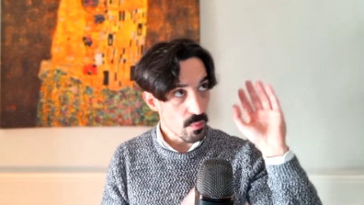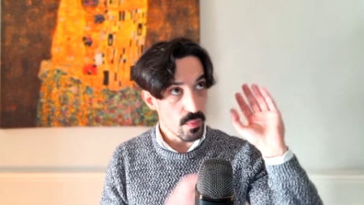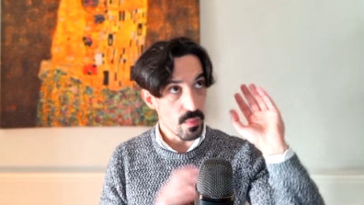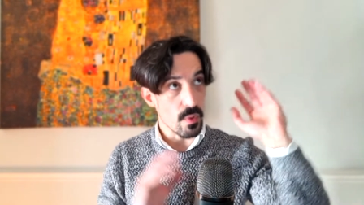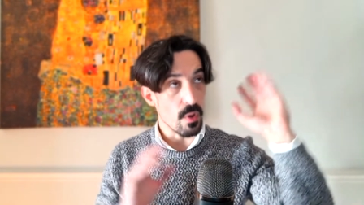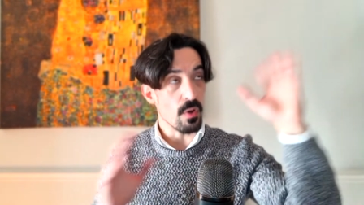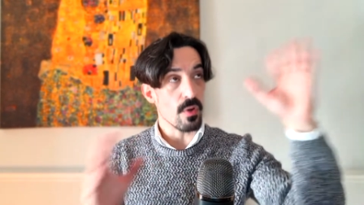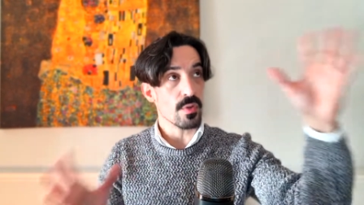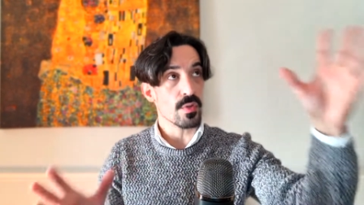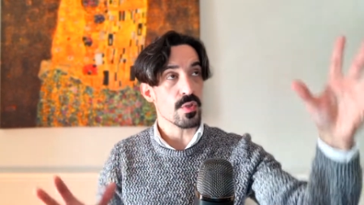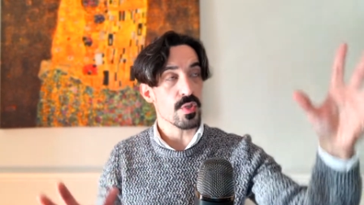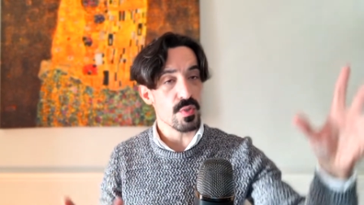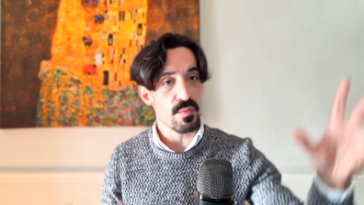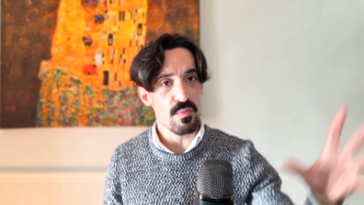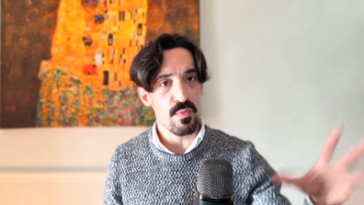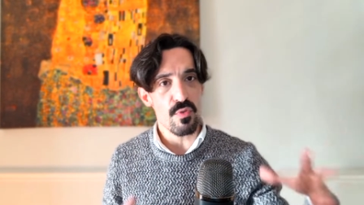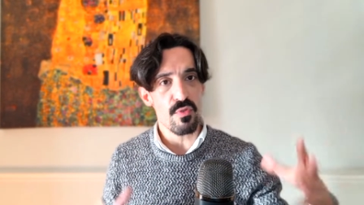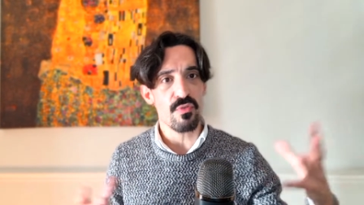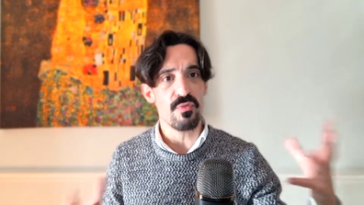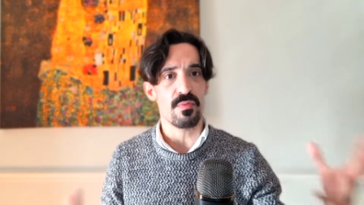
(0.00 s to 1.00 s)
all those
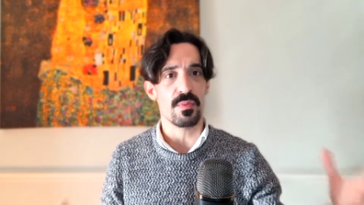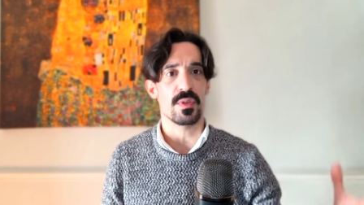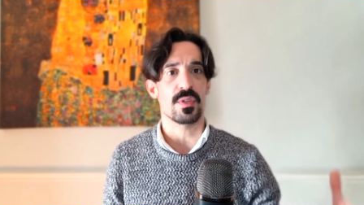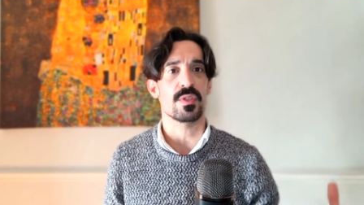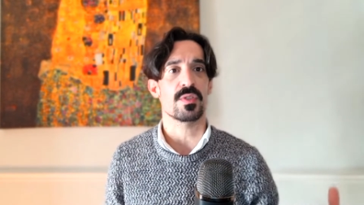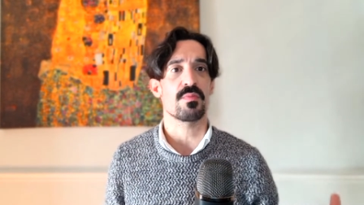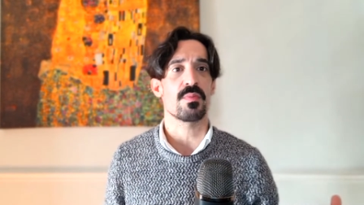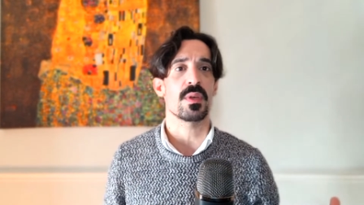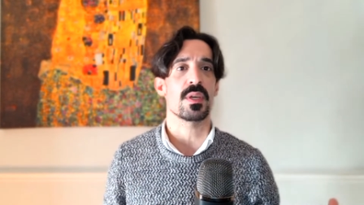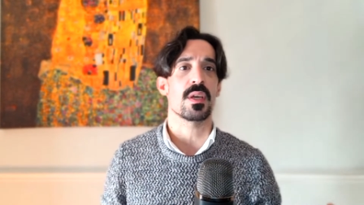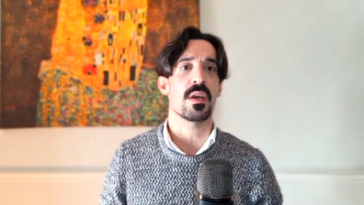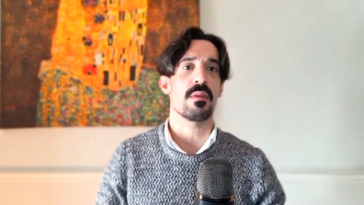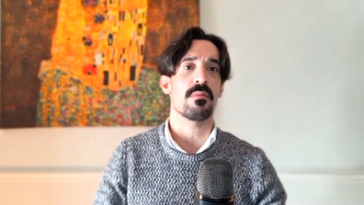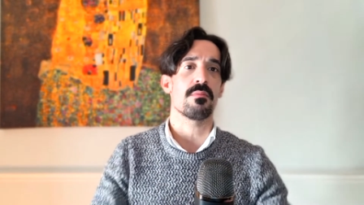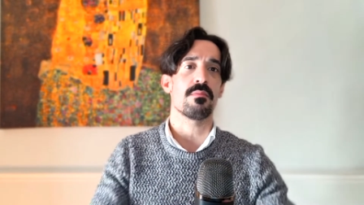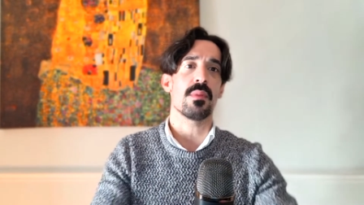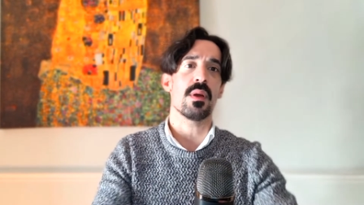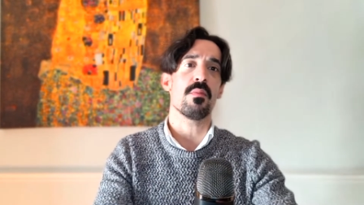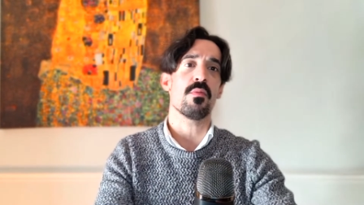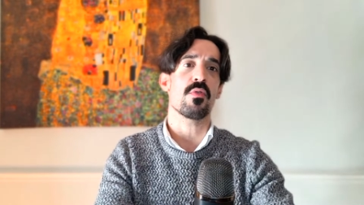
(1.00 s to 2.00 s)
movements
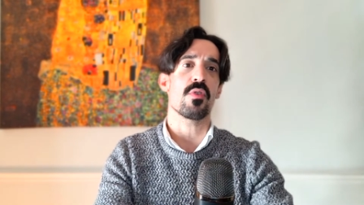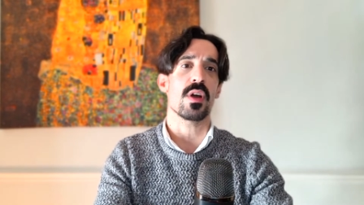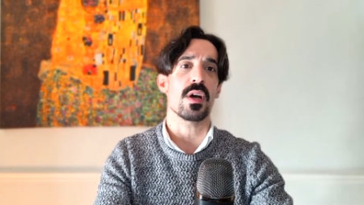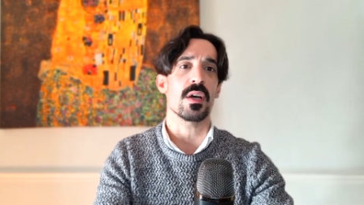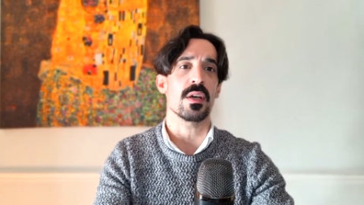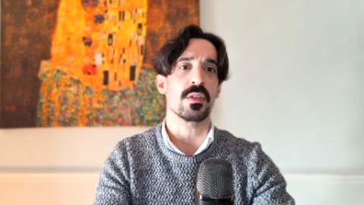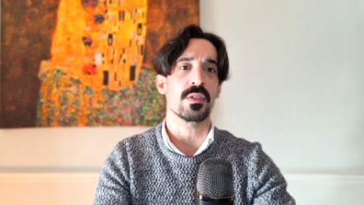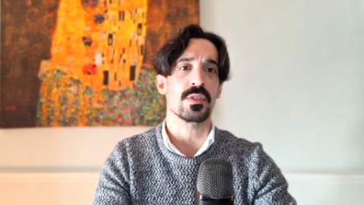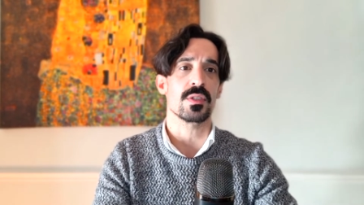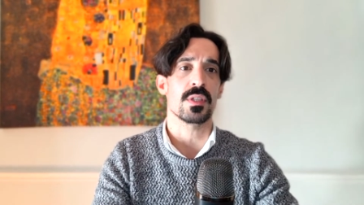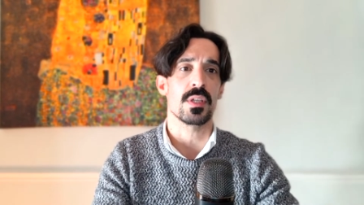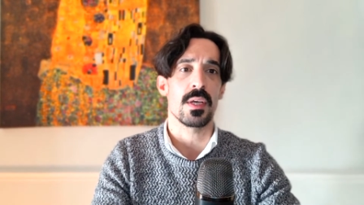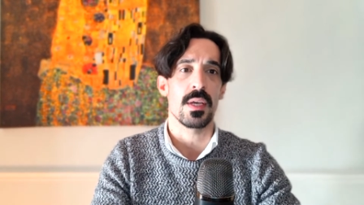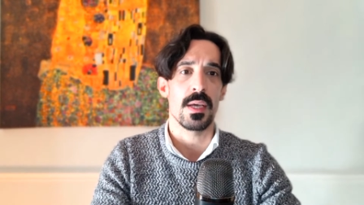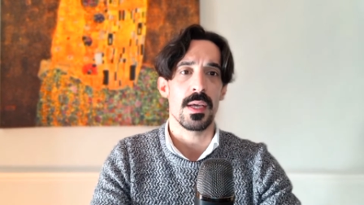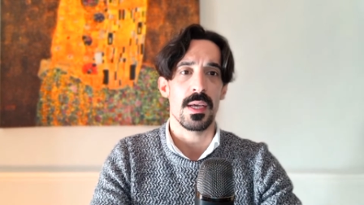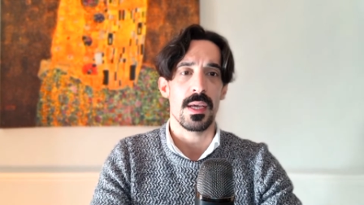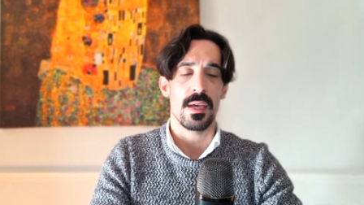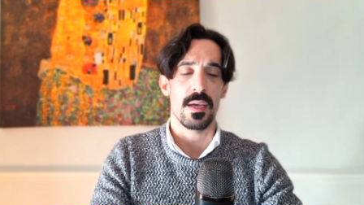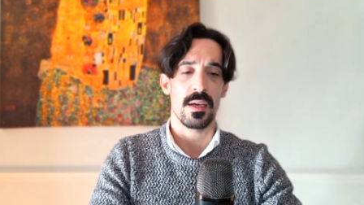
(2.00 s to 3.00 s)
become memorized
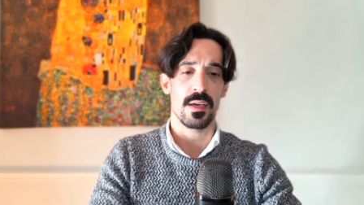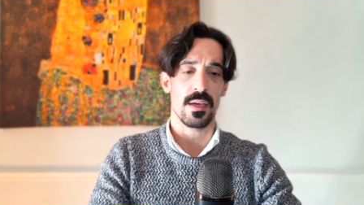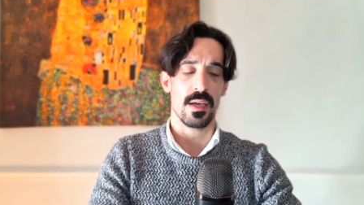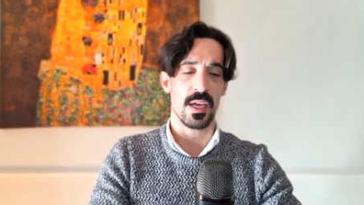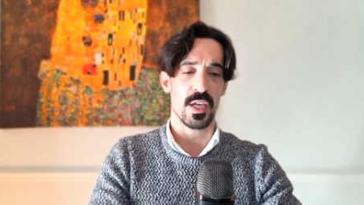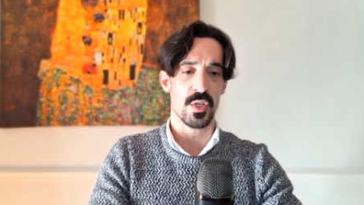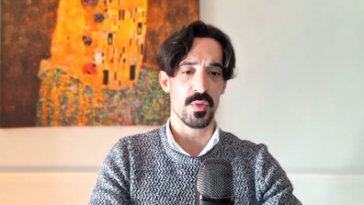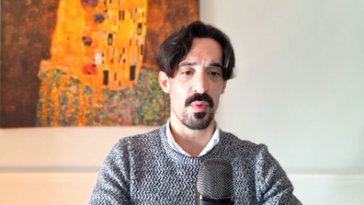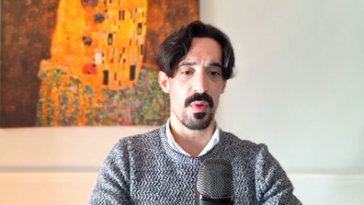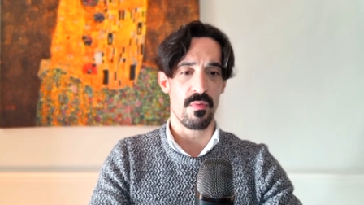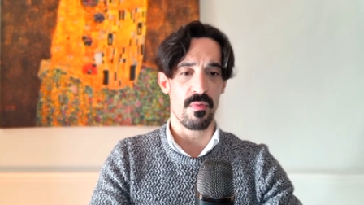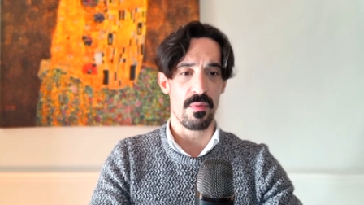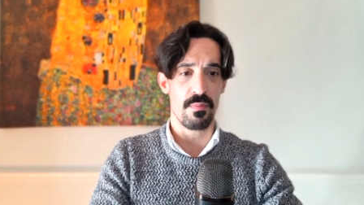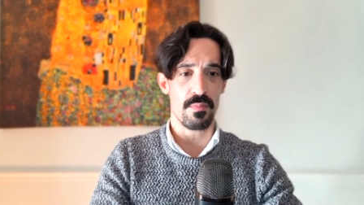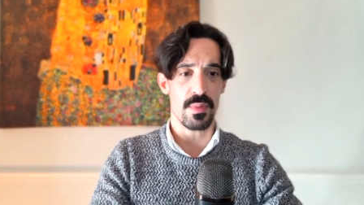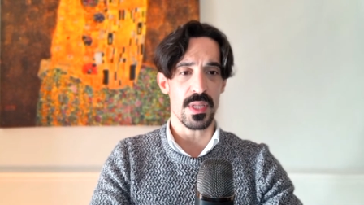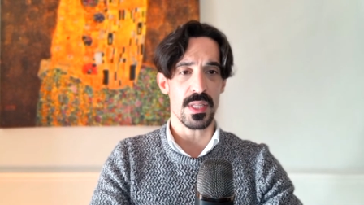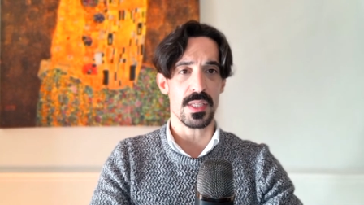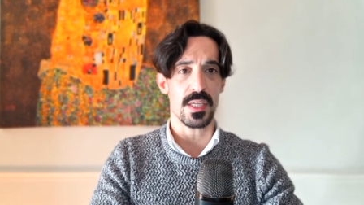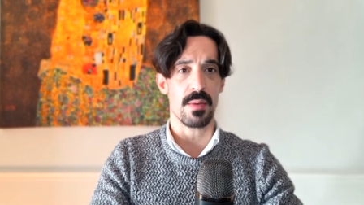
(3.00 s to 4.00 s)
as we
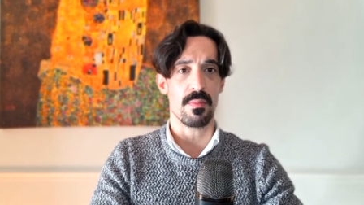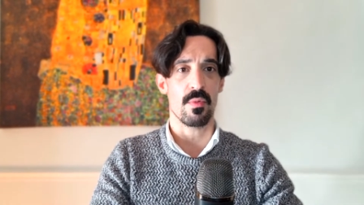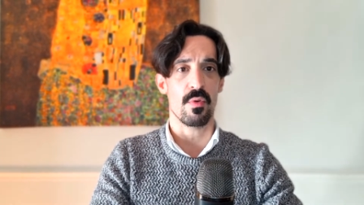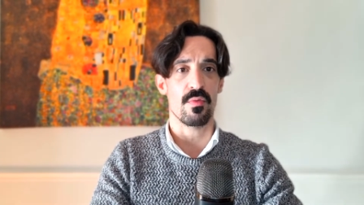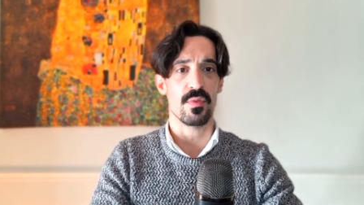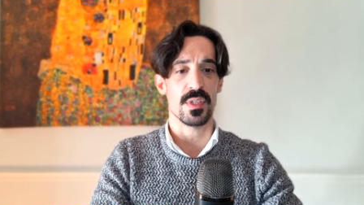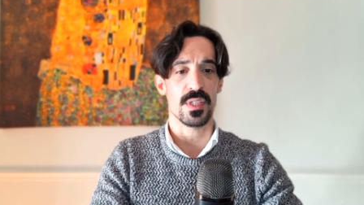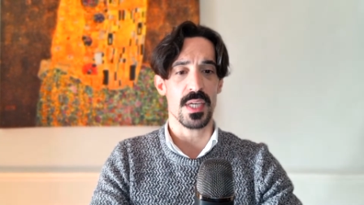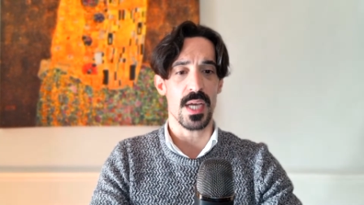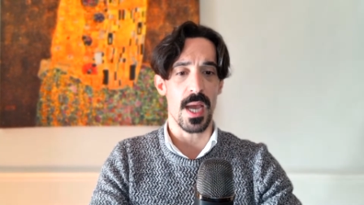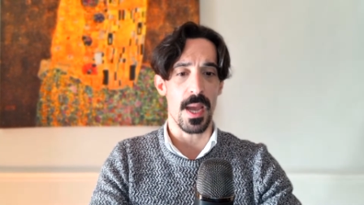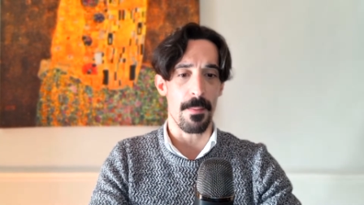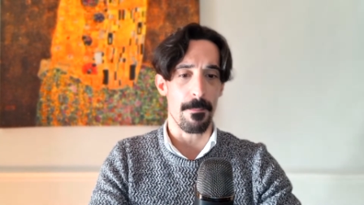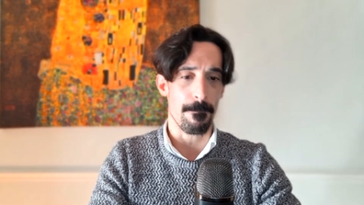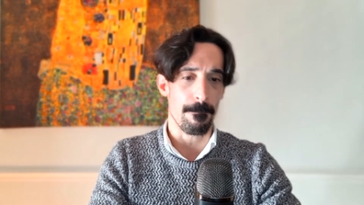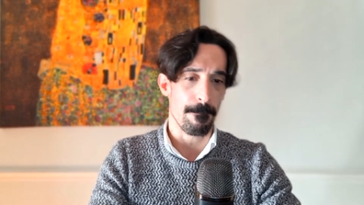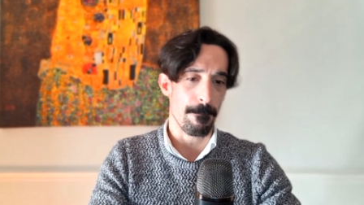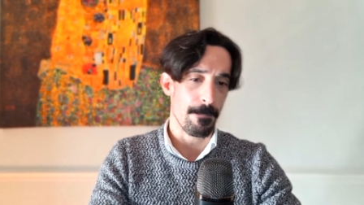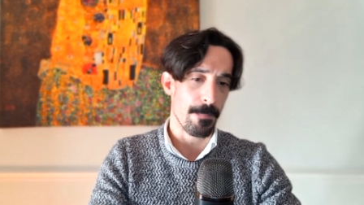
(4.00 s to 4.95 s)
repeat them over time.